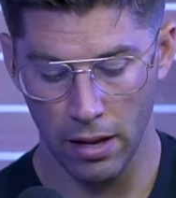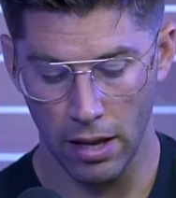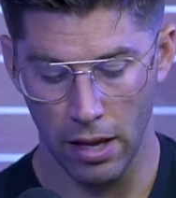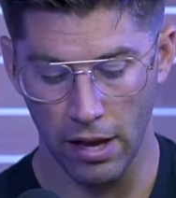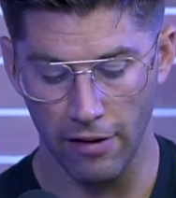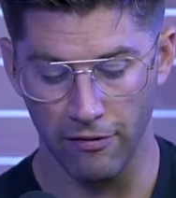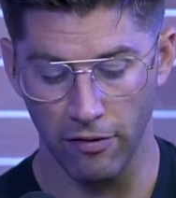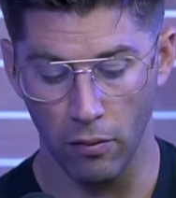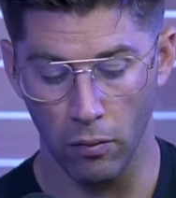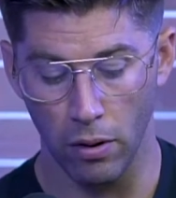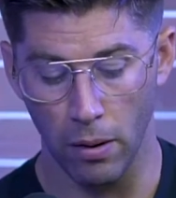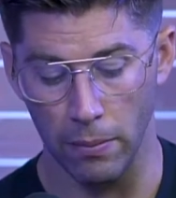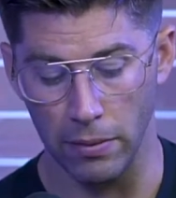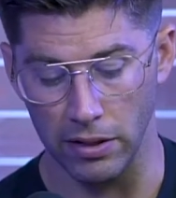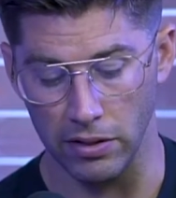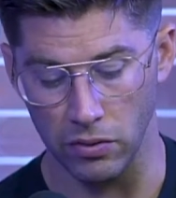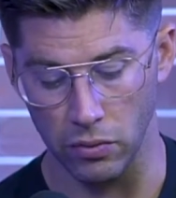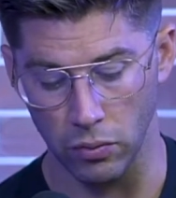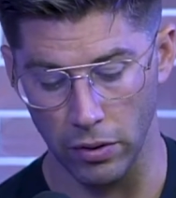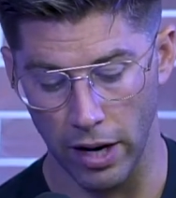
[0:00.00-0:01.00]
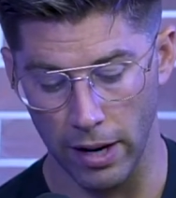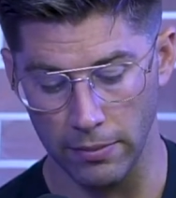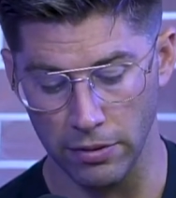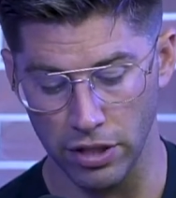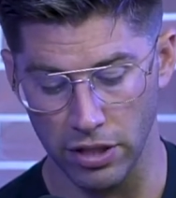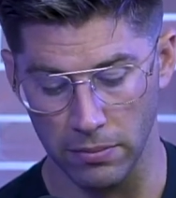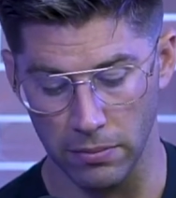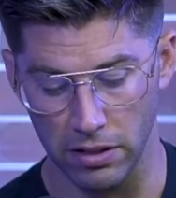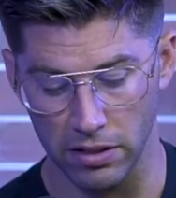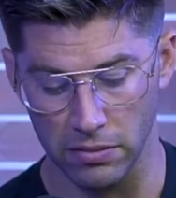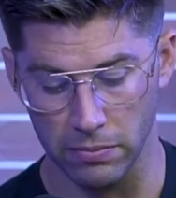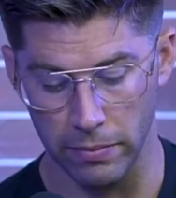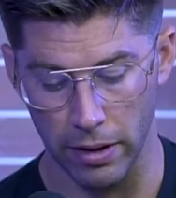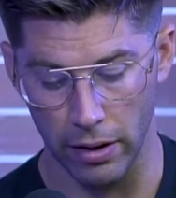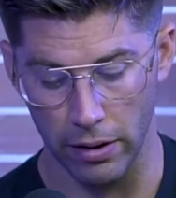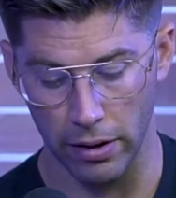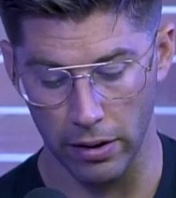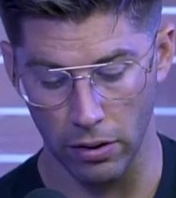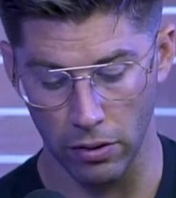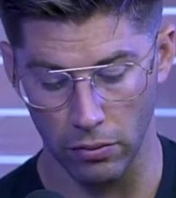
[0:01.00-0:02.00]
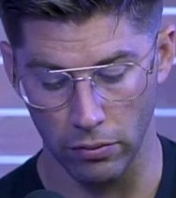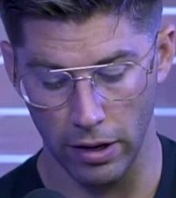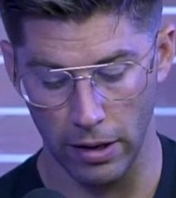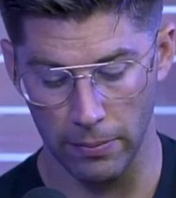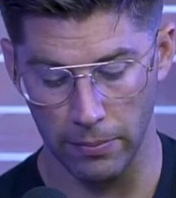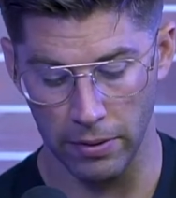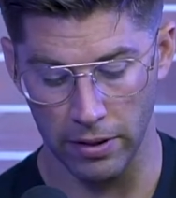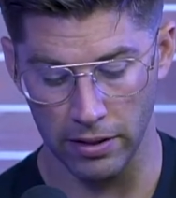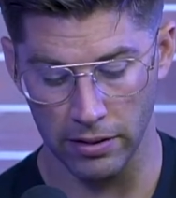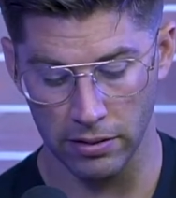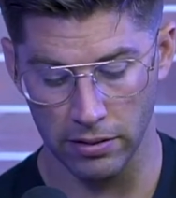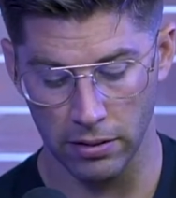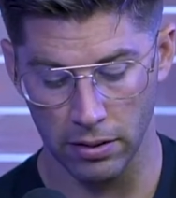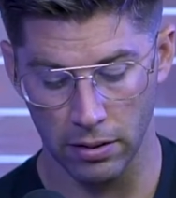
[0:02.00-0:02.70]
If a woman is raped, she must marry her rapist.